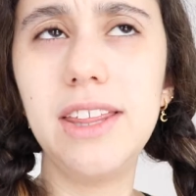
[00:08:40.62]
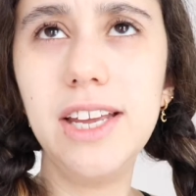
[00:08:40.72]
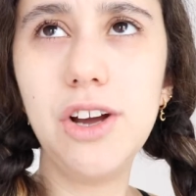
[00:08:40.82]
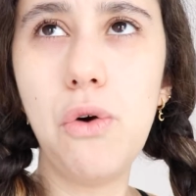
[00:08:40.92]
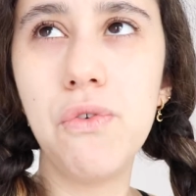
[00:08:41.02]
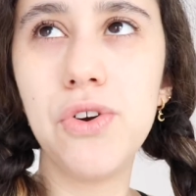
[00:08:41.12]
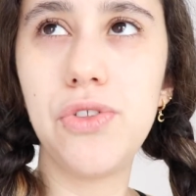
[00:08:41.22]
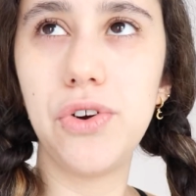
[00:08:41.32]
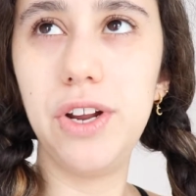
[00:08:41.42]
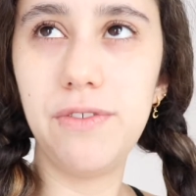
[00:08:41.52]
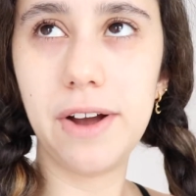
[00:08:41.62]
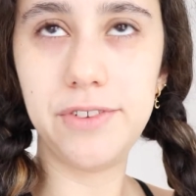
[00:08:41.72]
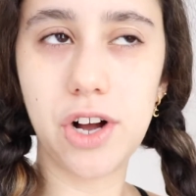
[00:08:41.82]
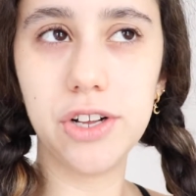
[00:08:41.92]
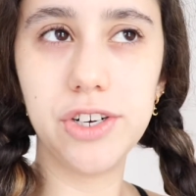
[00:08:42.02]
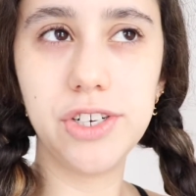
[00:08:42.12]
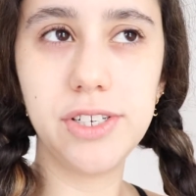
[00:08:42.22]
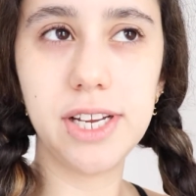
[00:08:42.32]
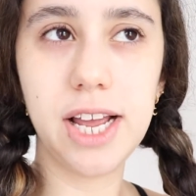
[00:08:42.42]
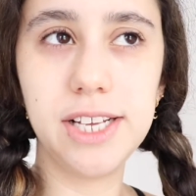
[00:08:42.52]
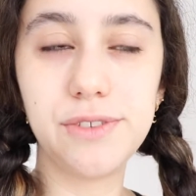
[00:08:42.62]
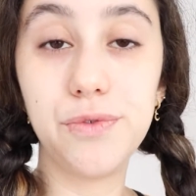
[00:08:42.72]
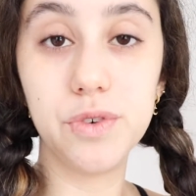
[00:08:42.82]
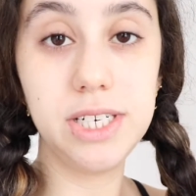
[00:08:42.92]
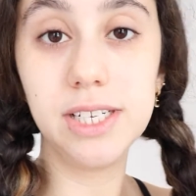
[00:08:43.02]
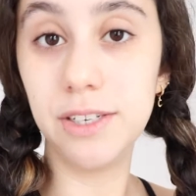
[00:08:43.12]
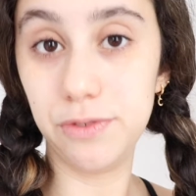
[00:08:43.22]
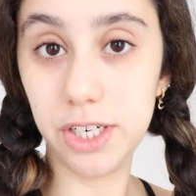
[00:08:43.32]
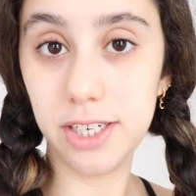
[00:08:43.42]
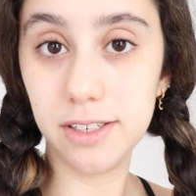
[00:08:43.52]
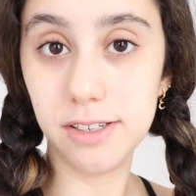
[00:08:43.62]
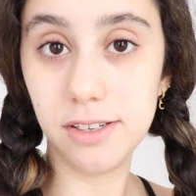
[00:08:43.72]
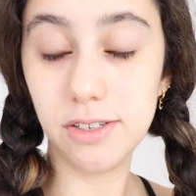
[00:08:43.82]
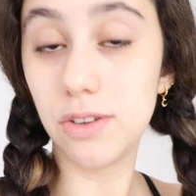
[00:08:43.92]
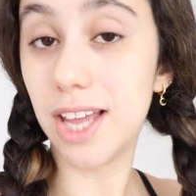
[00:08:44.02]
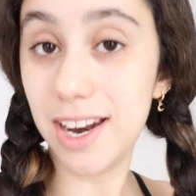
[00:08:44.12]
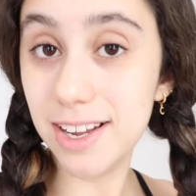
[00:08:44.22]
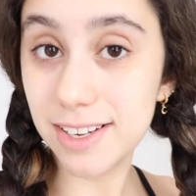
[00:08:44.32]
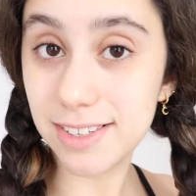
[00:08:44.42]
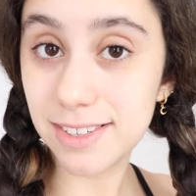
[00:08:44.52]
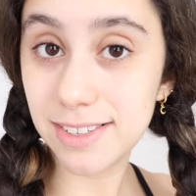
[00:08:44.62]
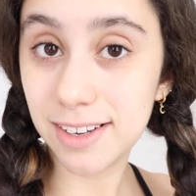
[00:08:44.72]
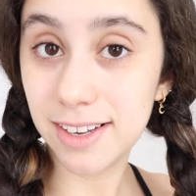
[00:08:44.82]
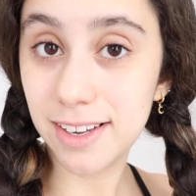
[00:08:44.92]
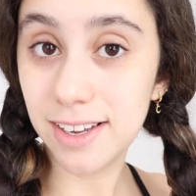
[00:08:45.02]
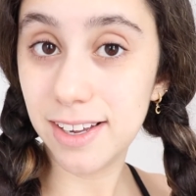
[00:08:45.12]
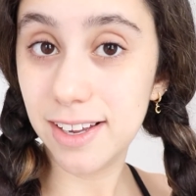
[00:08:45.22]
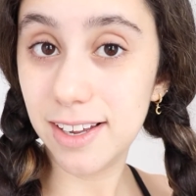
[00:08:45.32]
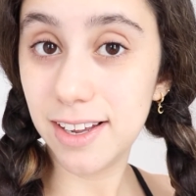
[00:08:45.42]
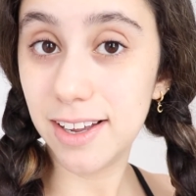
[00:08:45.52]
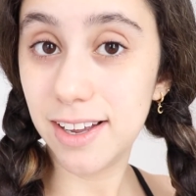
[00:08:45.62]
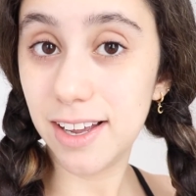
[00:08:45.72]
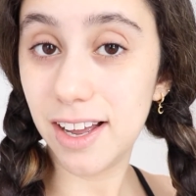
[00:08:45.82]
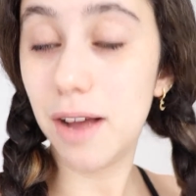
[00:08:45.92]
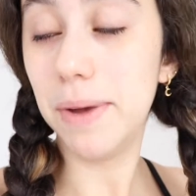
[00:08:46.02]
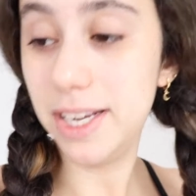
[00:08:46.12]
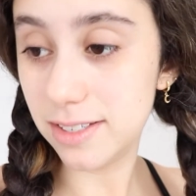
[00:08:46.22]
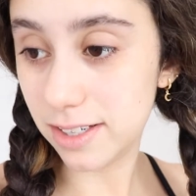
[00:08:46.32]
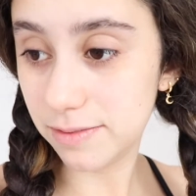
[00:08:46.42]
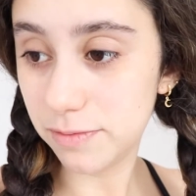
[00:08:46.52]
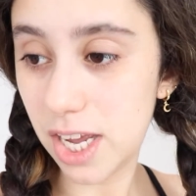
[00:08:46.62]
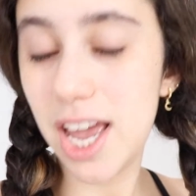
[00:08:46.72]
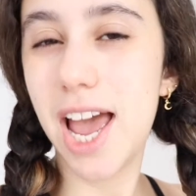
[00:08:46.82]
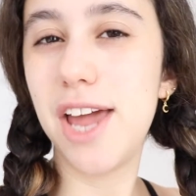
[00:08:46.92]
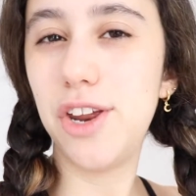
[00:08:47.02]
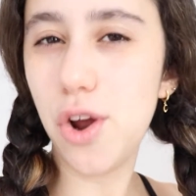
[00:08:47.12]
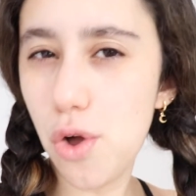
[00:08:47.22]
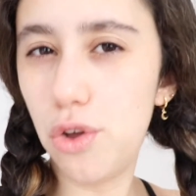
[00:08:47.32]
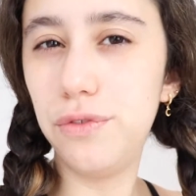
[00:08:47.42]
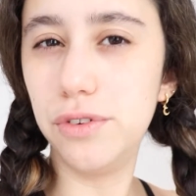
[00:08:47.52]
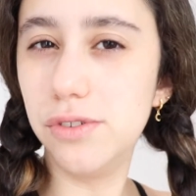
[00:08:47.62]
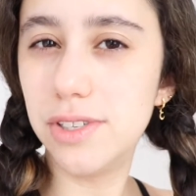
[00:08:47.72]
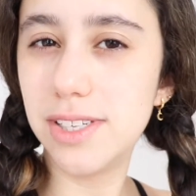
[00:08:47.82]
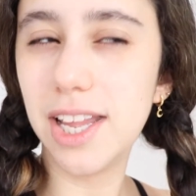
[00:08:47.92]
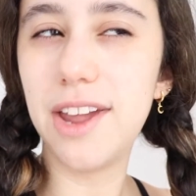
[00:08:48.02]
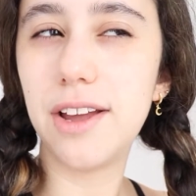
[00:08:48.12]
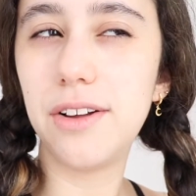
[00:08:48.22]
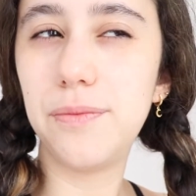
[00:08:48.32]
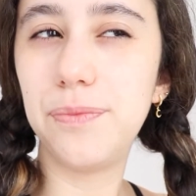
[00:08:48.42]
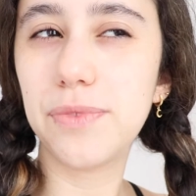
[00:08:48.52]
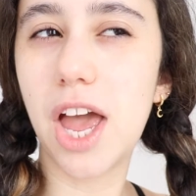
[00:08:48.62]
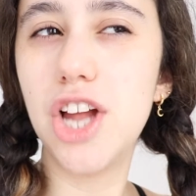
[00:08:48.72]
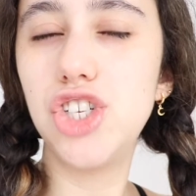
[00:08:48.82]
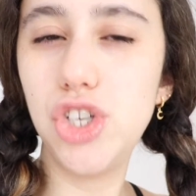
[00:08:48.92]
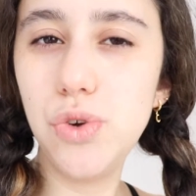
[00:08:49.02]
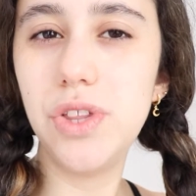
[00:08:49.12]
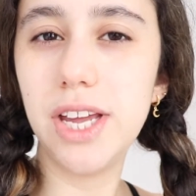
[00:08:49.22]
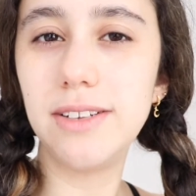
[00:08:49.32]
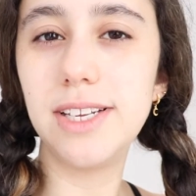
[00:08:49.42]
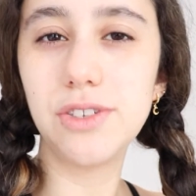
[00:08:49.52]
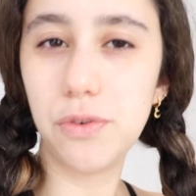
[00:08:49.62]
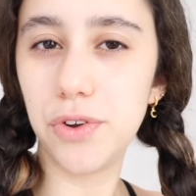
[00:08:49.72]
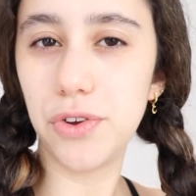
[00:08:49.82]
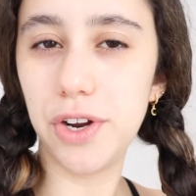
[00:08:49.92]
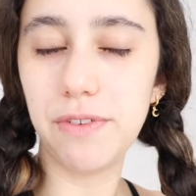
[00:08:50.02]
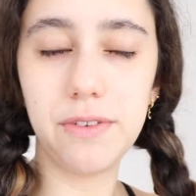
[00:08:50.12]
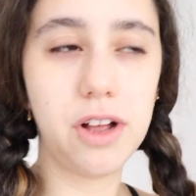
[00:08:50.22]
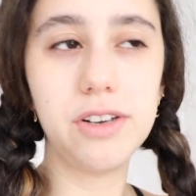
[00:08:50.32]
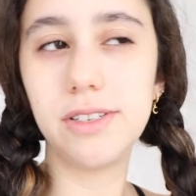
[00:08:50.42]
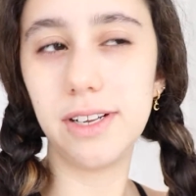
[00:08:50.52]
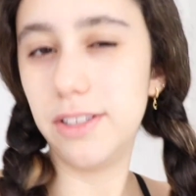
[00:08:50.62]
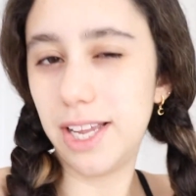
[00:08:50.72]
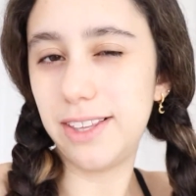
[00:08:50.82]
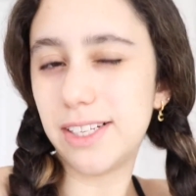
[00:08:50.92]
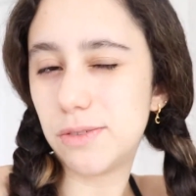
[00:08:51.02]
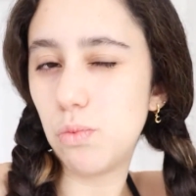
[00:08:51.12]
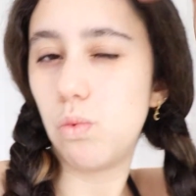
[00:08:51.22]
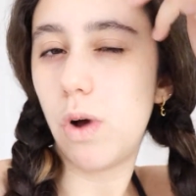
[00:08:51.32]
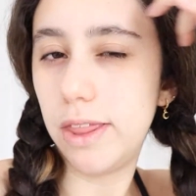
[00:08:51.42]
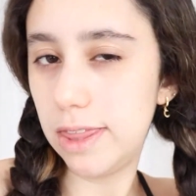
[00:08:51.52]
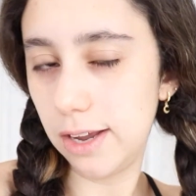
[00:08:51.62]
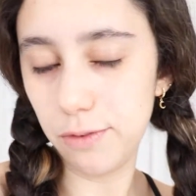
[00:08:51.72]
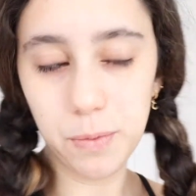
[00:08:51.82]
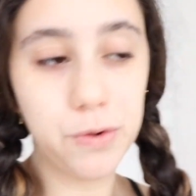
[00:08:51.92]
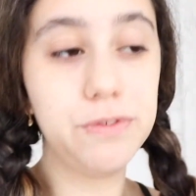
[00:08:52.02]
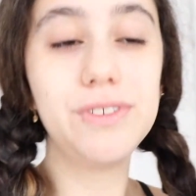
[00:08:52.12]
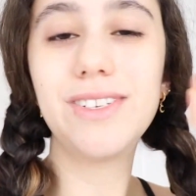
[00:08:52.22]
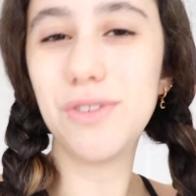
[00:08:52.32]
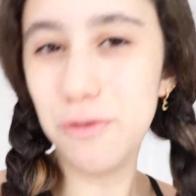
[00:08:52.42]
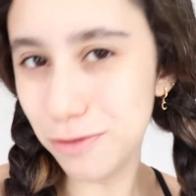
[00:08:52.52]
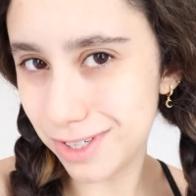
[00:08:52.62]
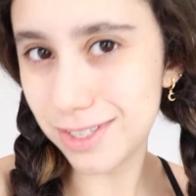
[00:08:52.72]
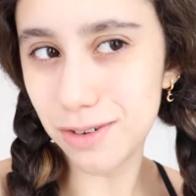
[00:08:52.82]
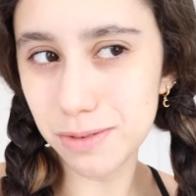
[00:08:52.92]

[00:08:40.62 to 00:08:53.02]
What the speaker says: I think over $35 is free delivery. So that is amazing. And you know, Whole Foods, like, two things is over $35. Like, that's one thing from Whole Foods, because Whole Foods is so